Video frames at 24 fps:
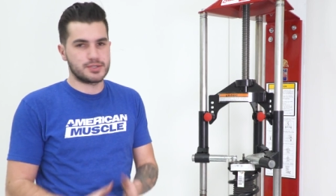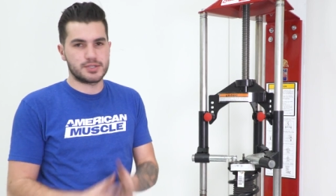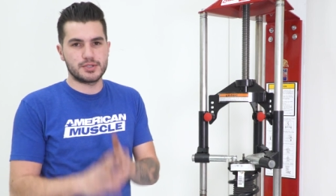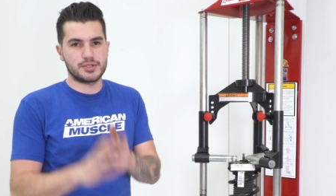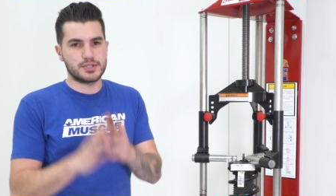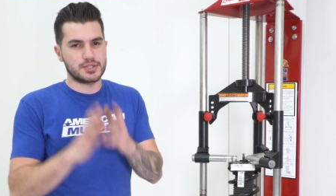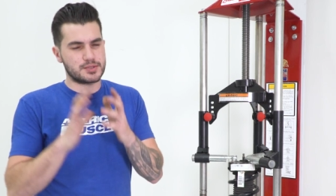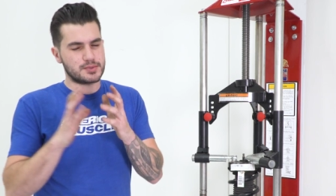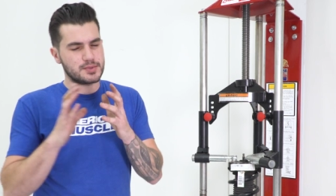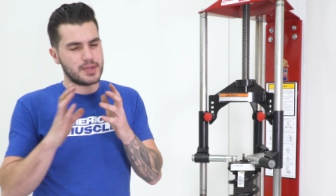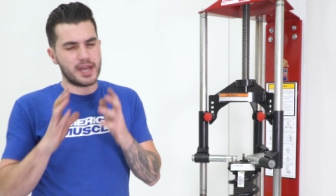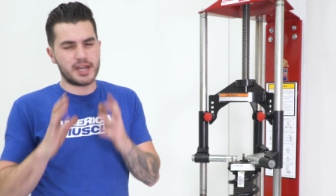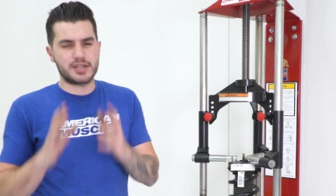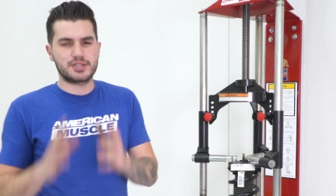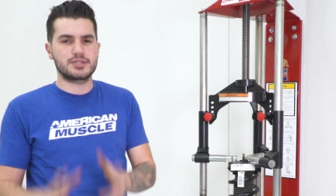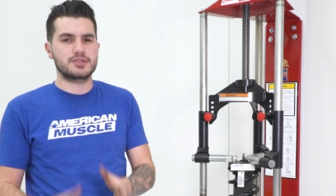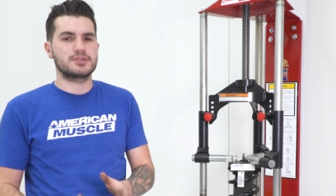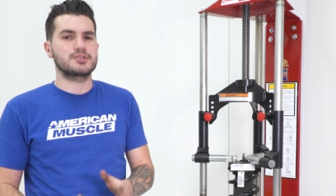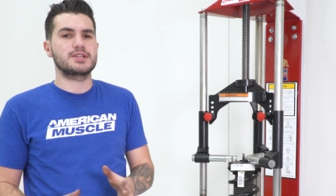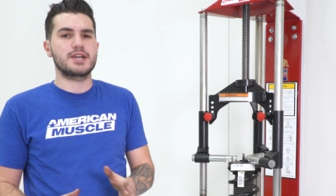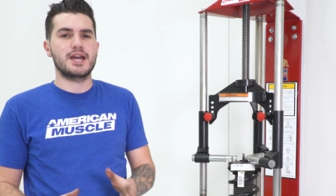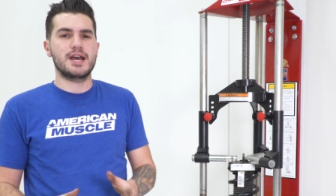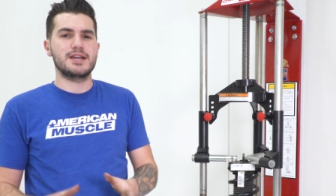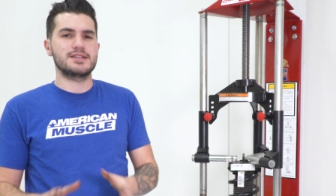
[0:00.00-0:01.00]
So just
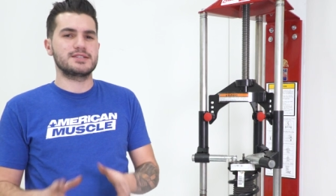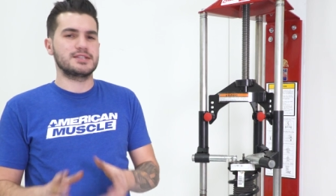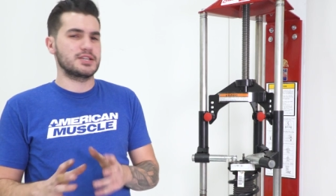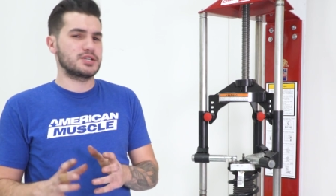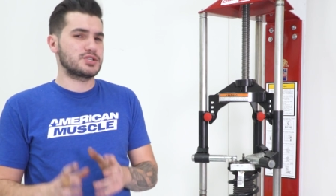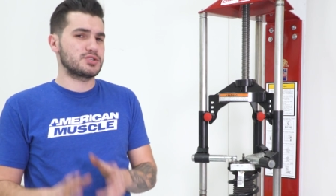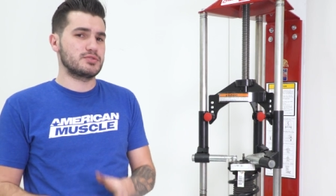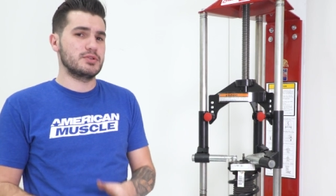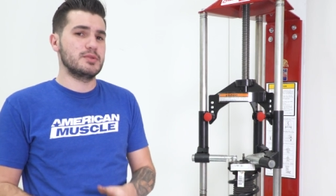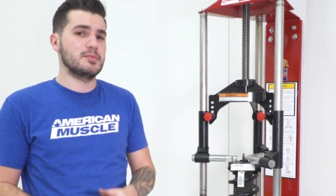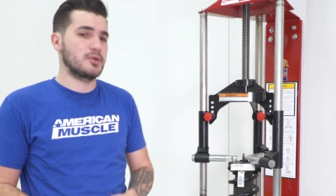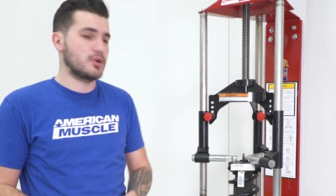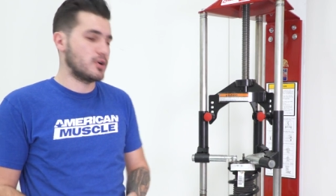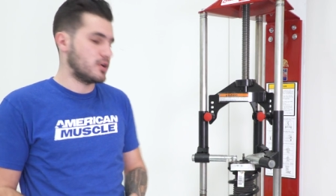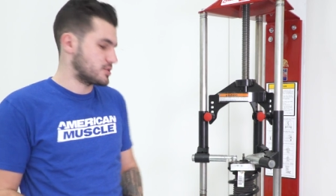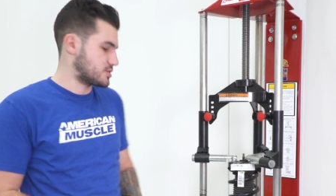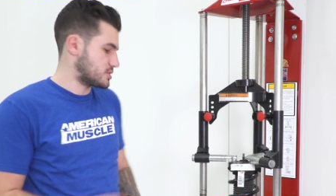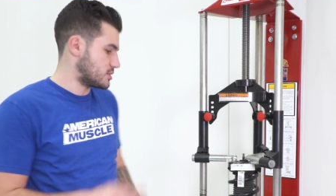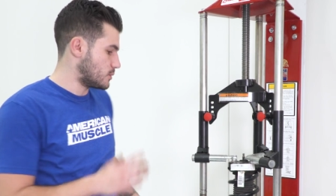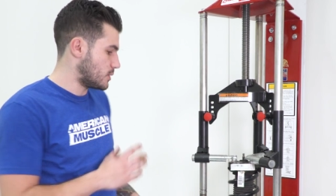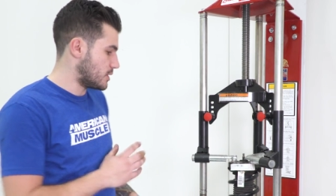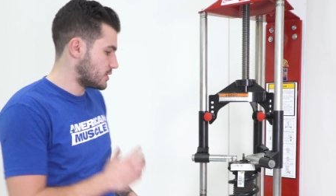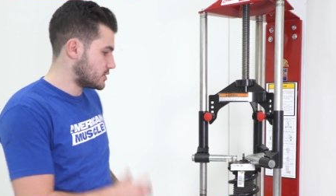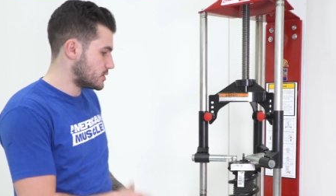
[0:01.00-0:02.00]
exercise extreme
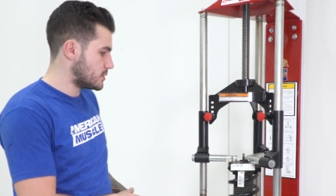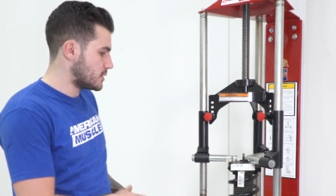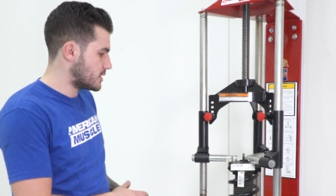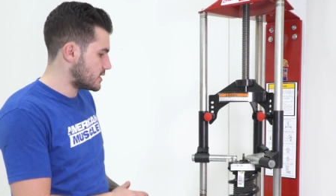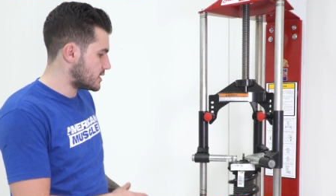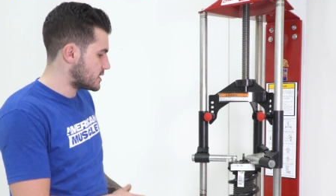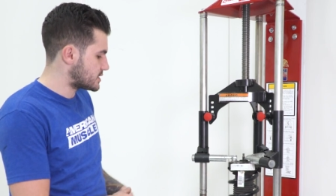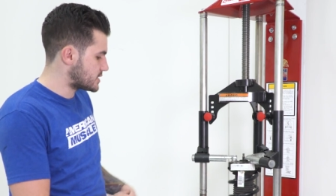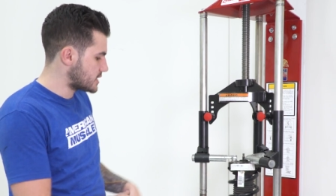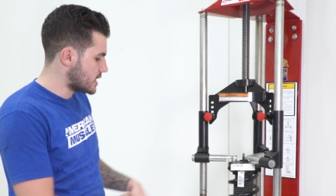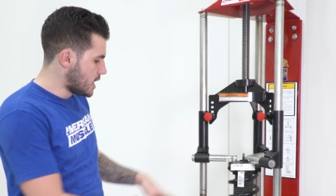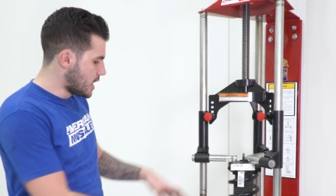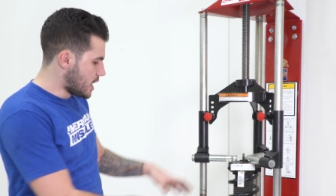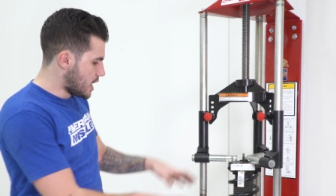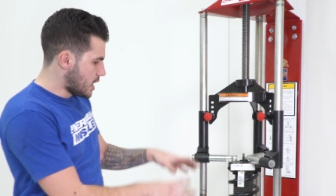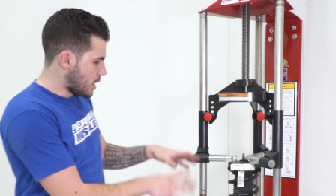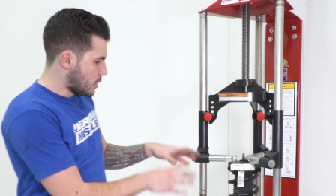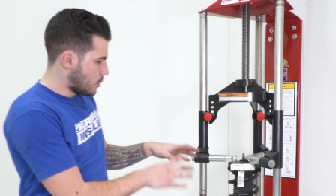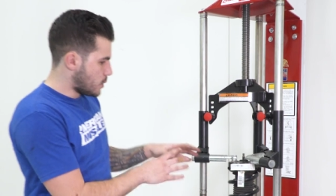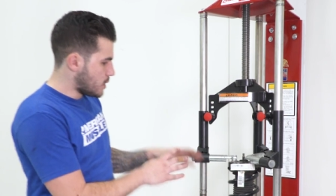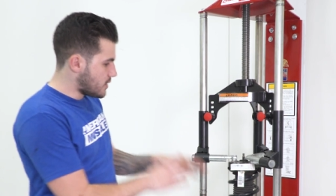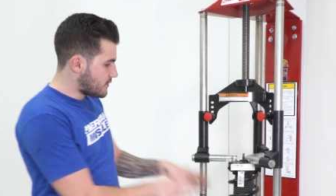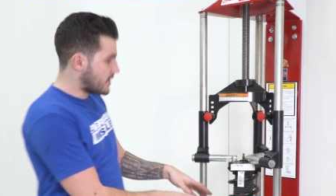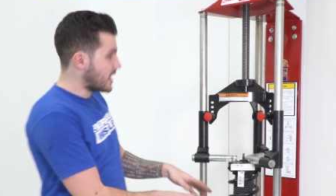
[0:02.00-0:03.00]
caution while doing this.
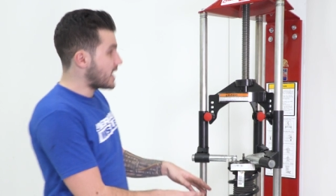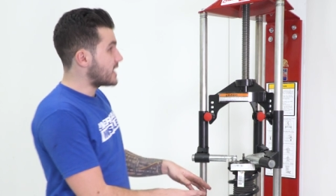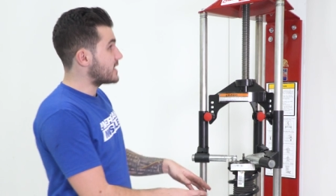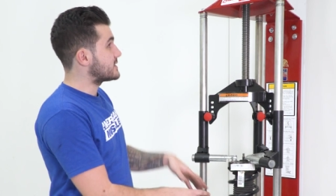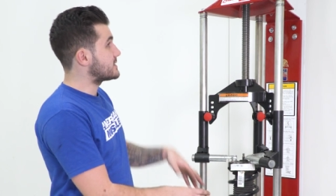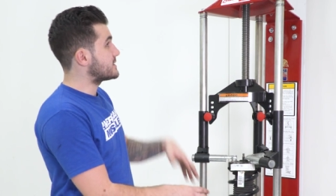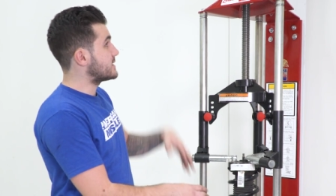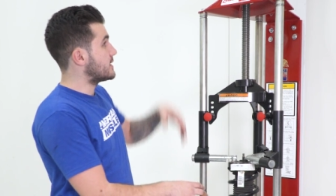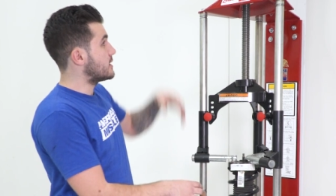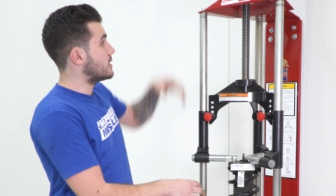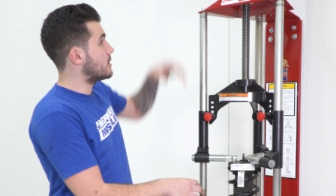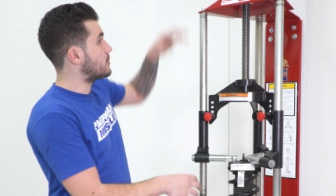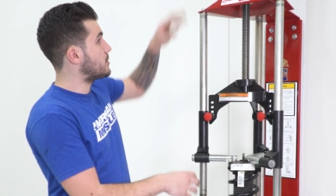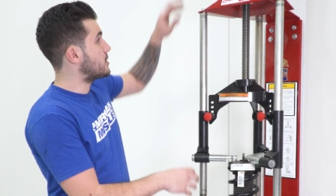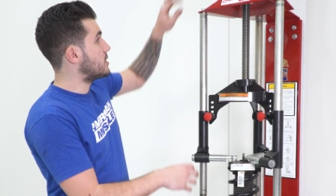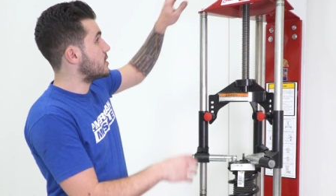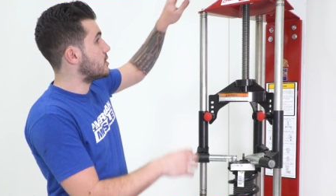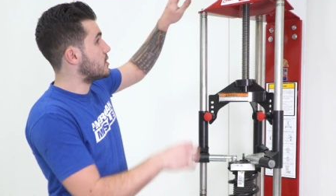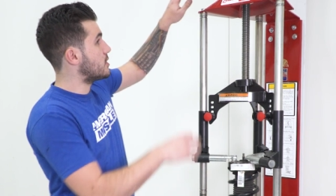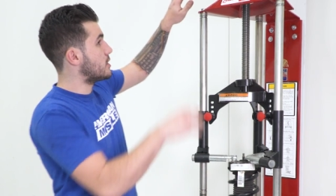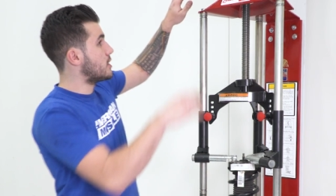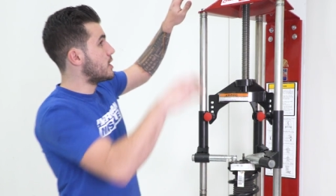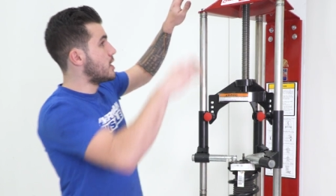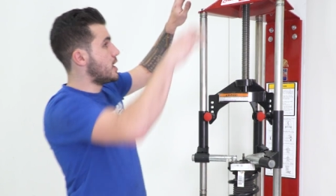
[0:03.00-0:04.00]
We've got it set up
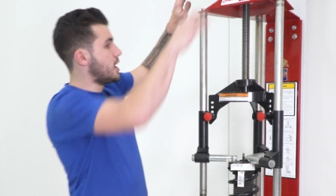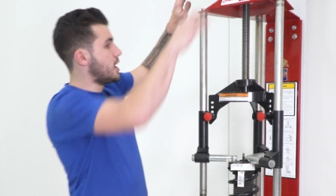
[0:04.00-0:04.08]
here.